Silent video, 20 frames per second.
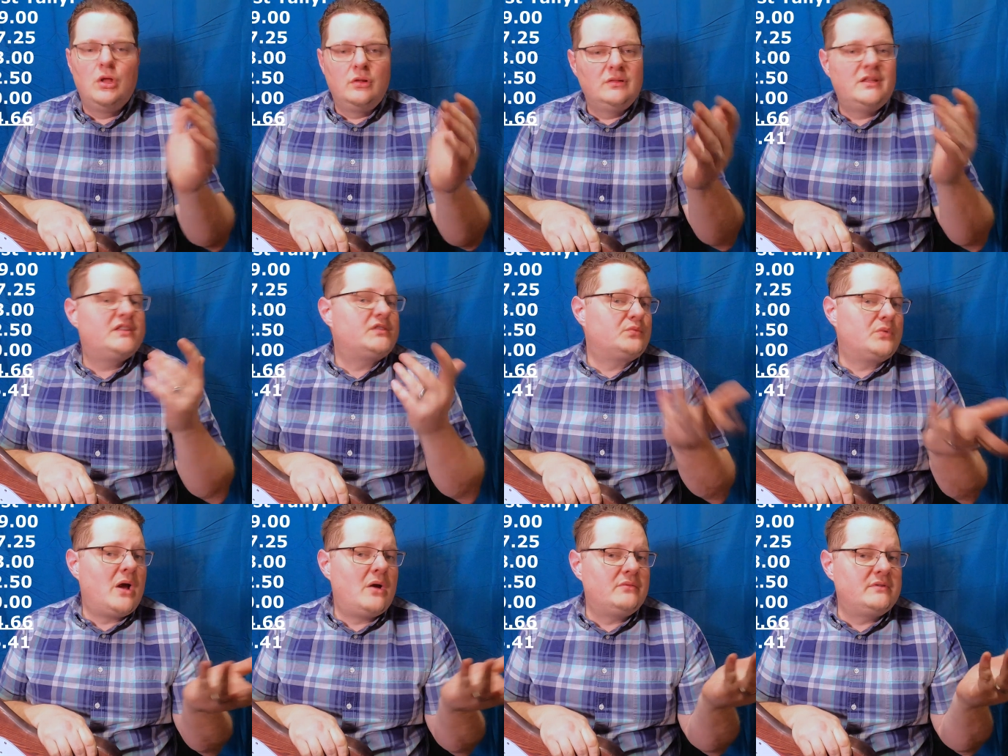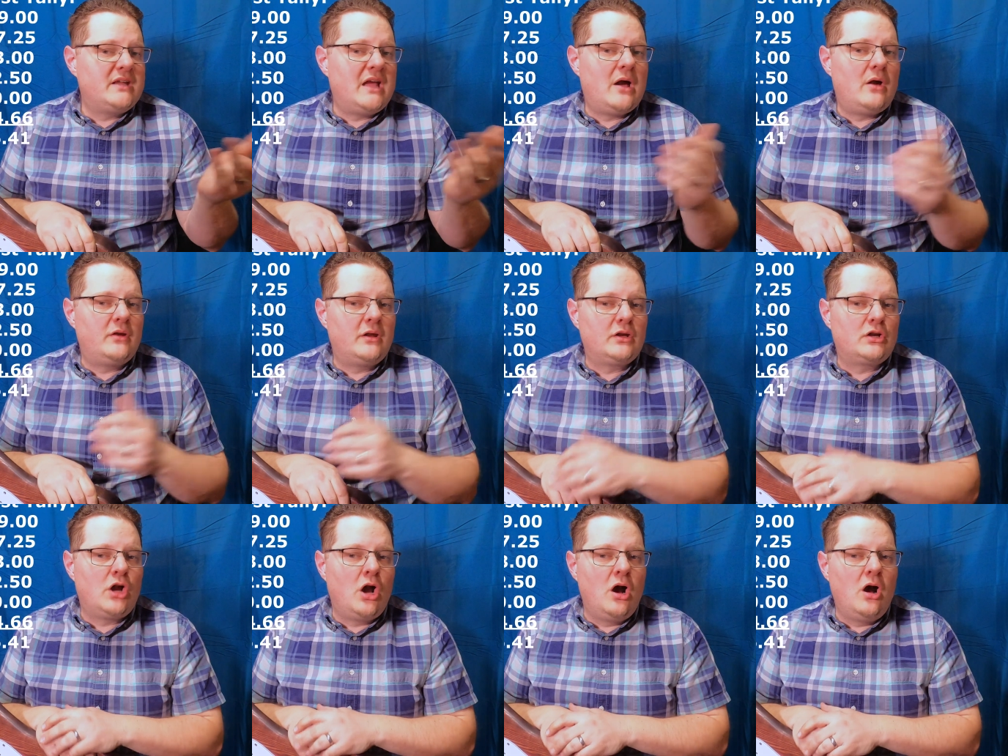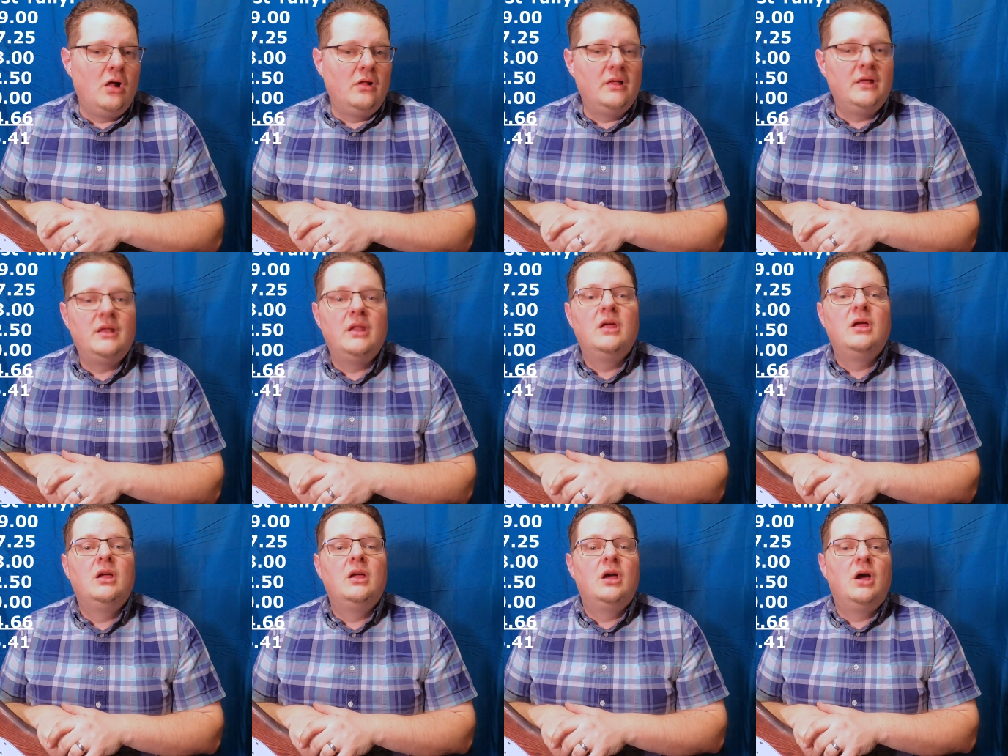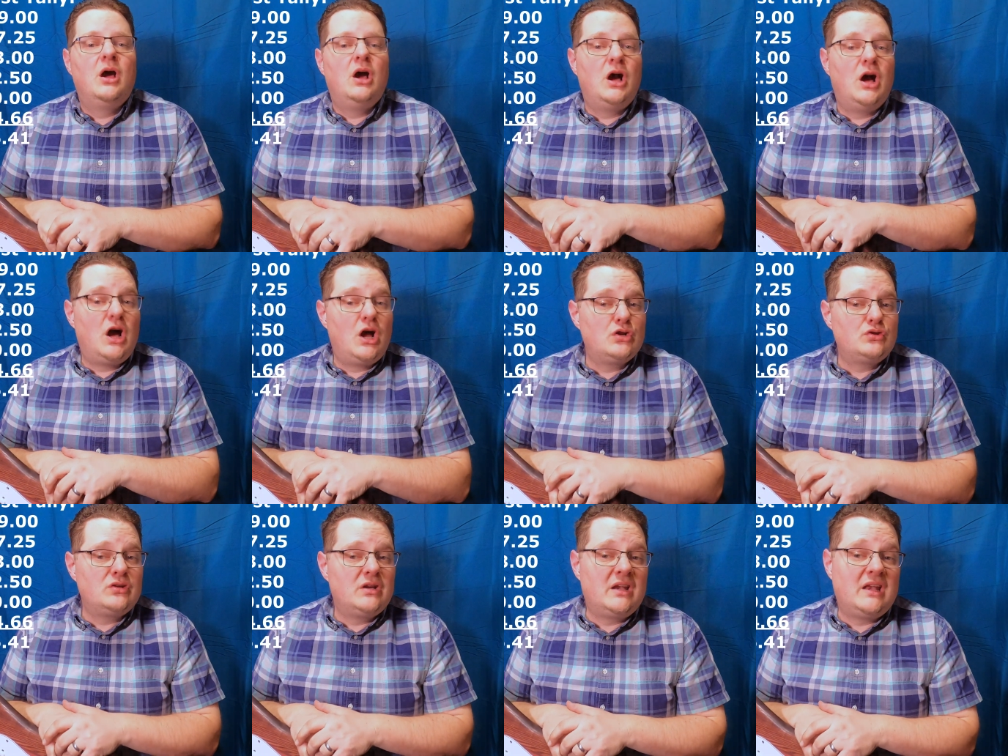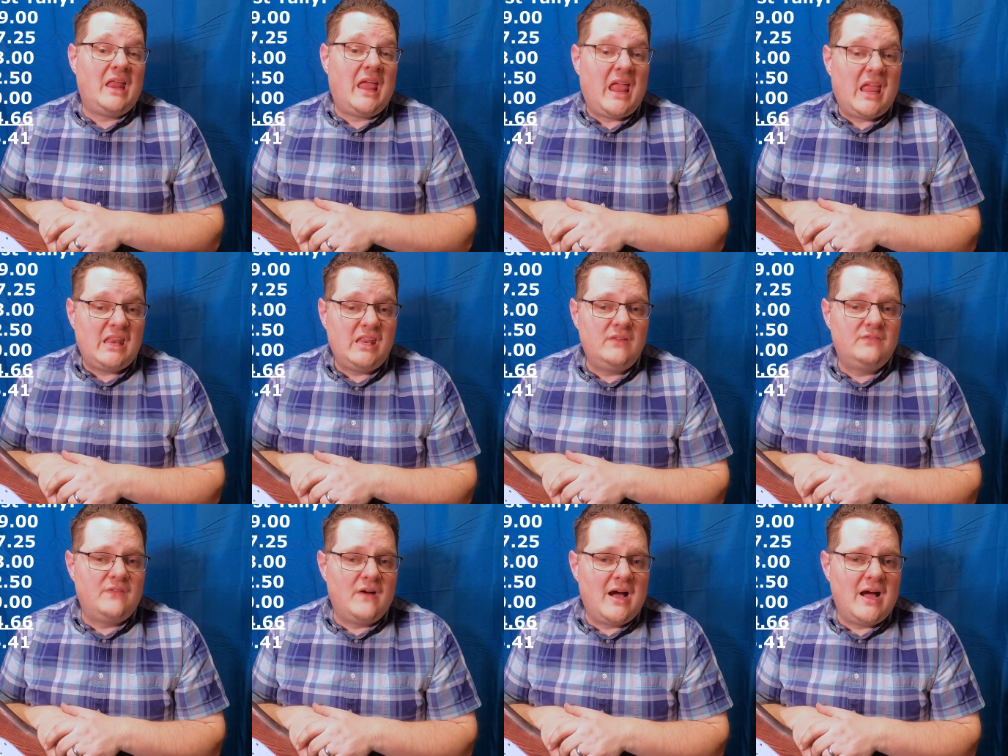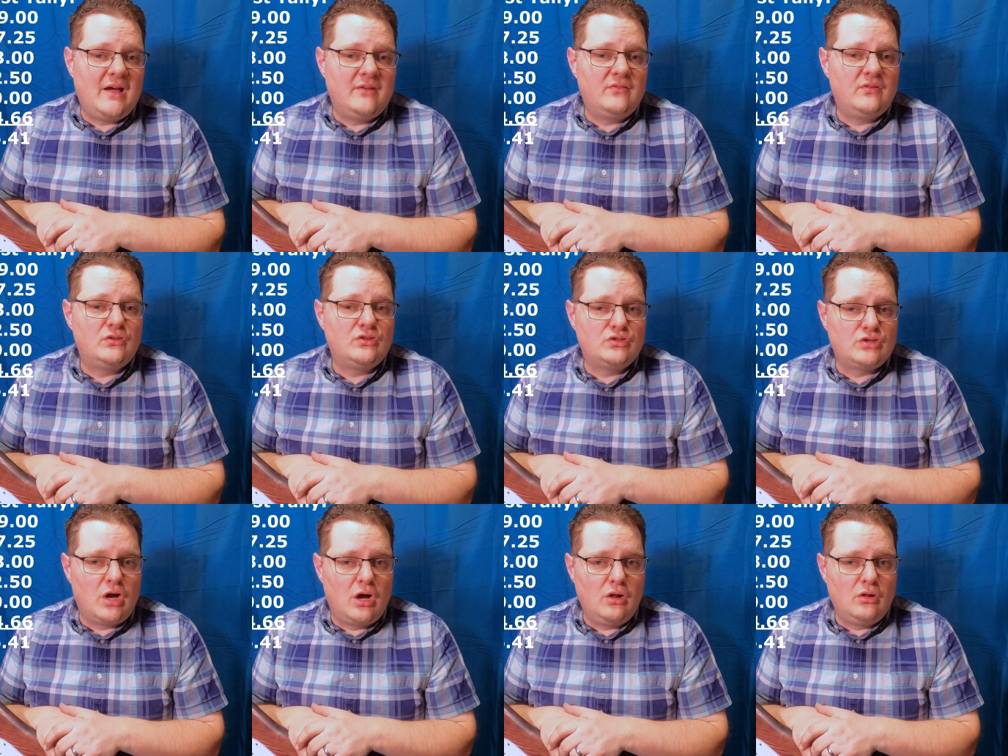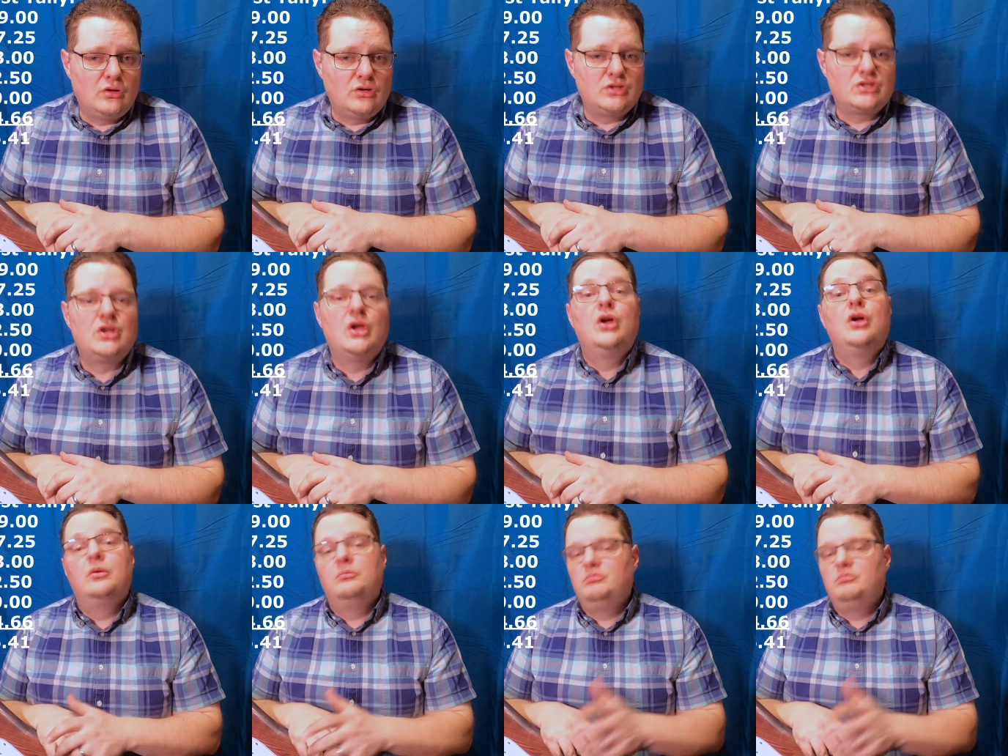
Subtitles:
let's round down and call it $185